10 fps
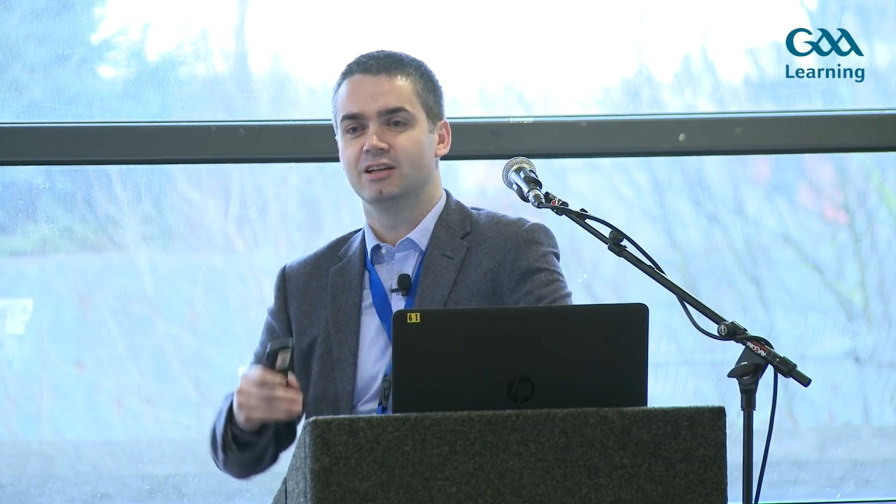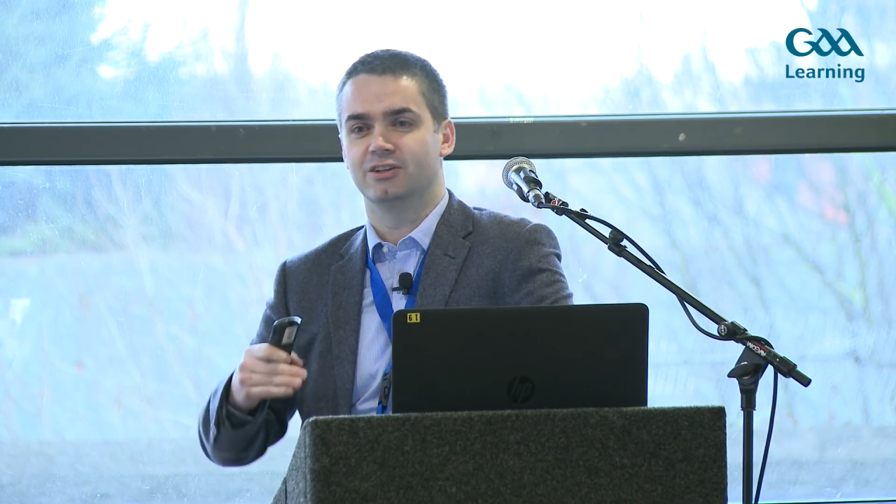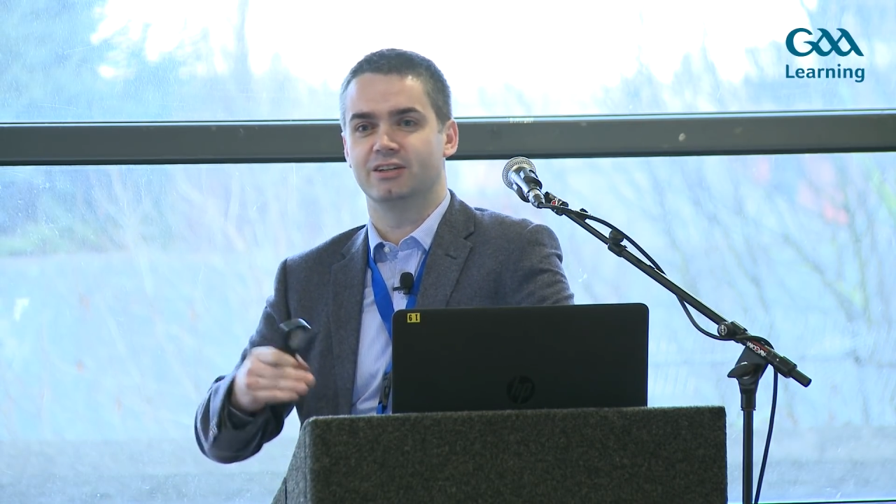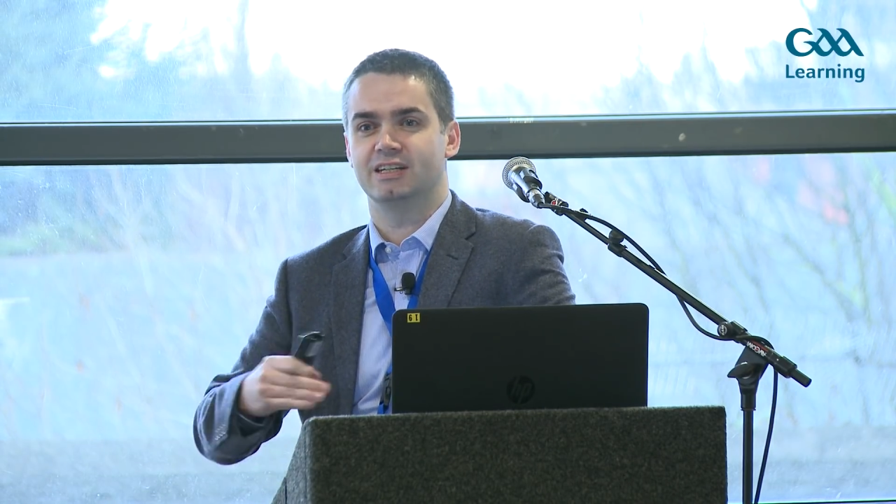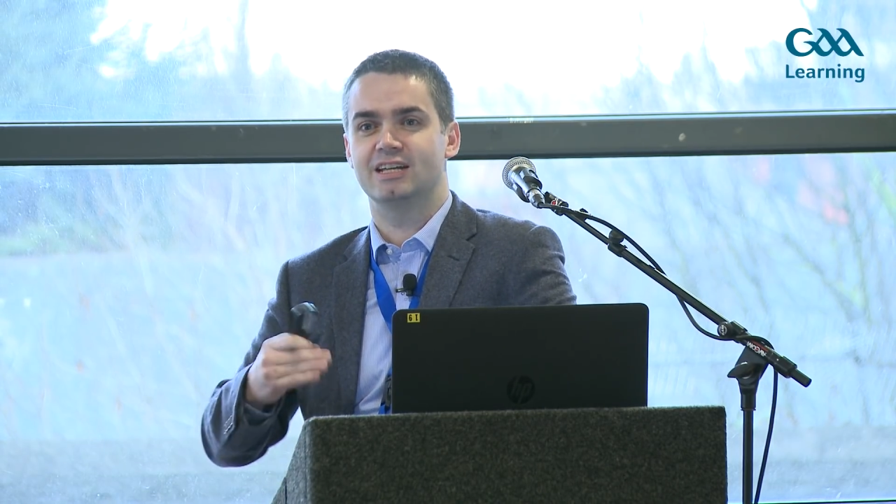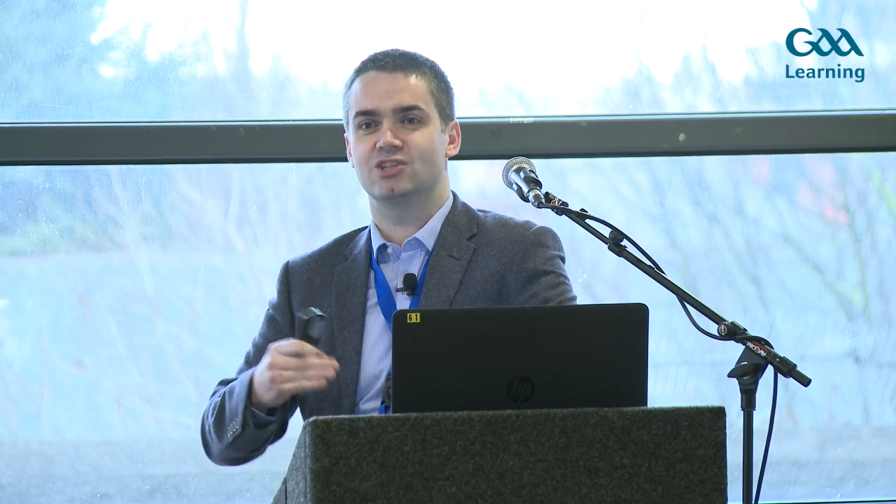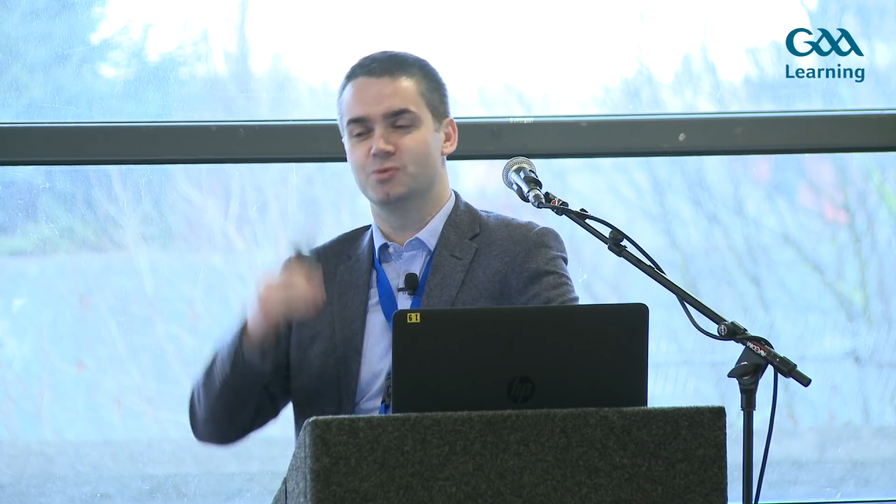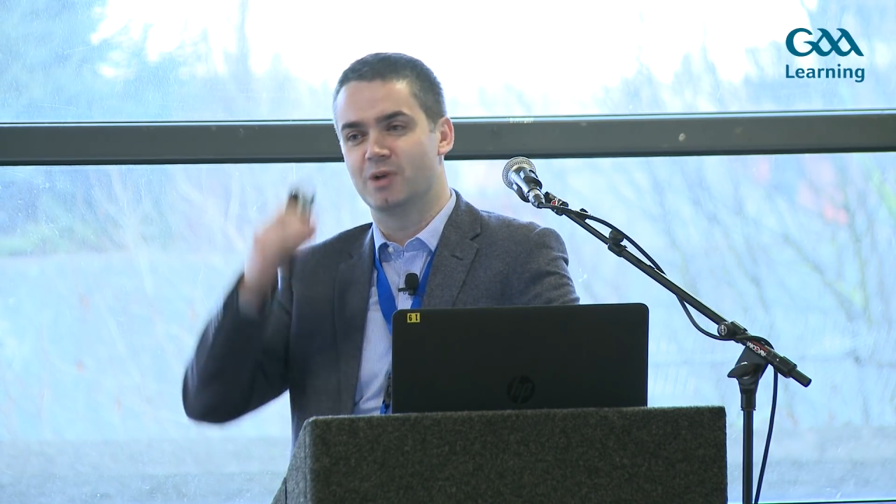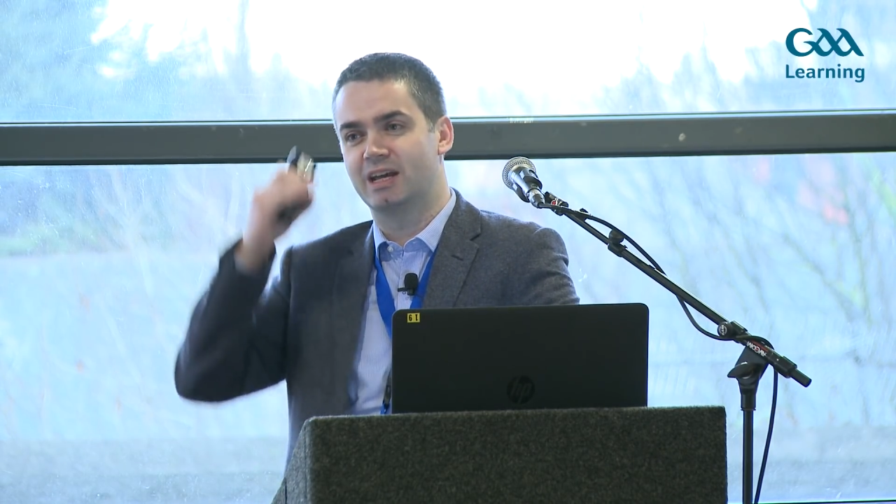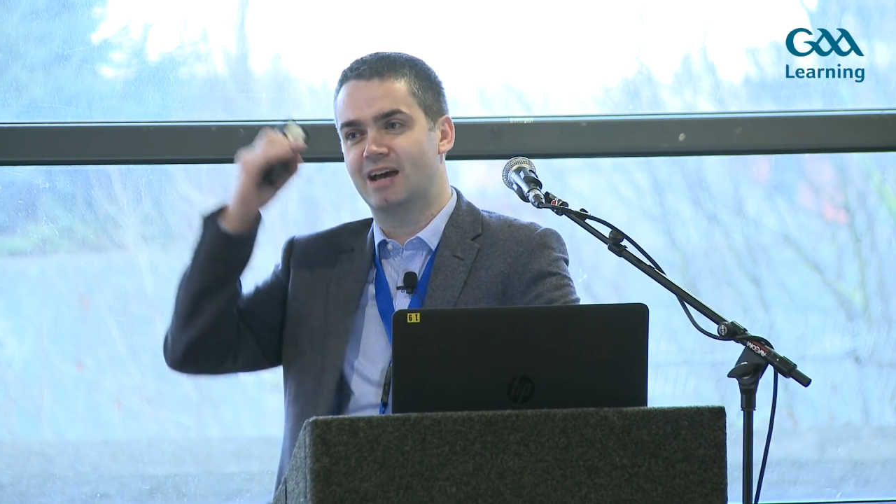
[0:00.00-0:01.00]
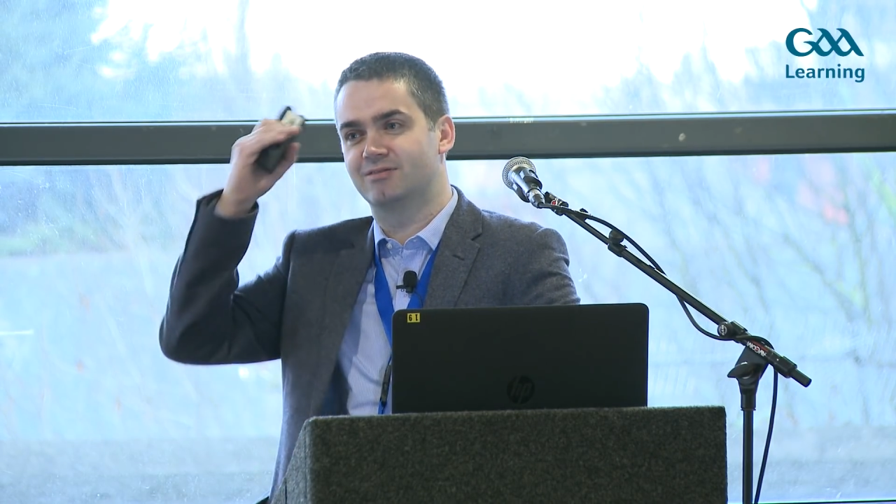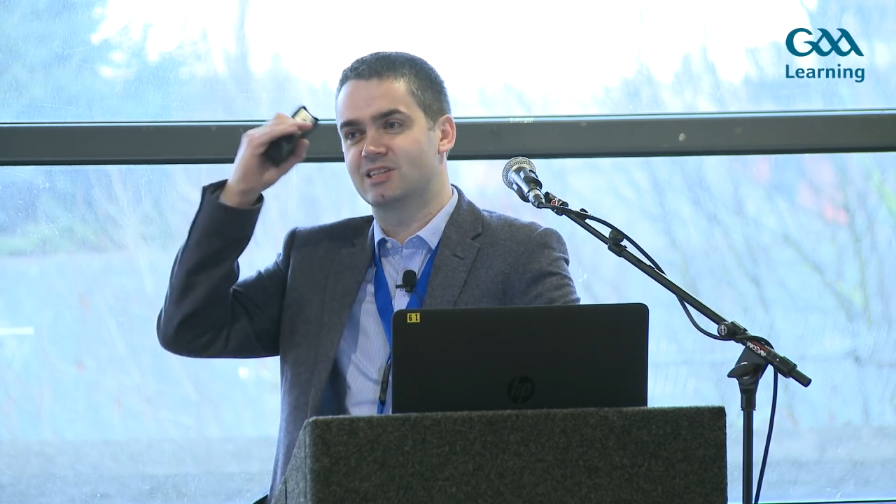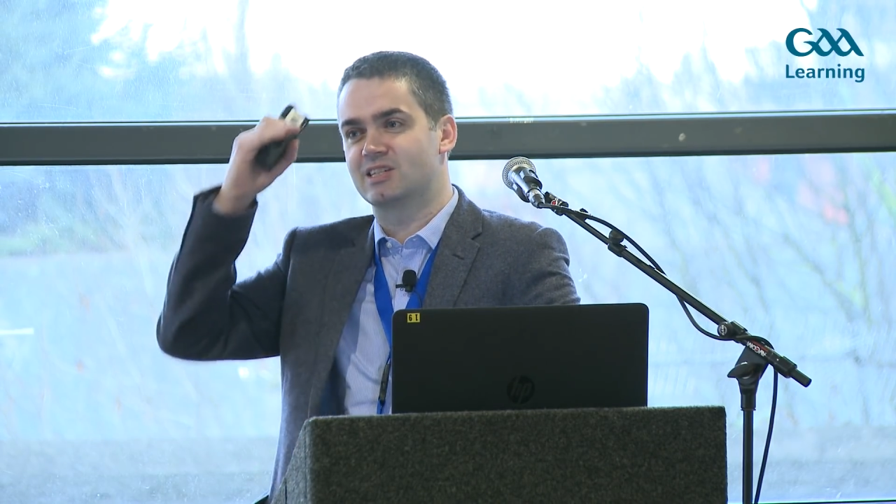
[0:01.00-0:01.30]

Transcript: yes, you might have the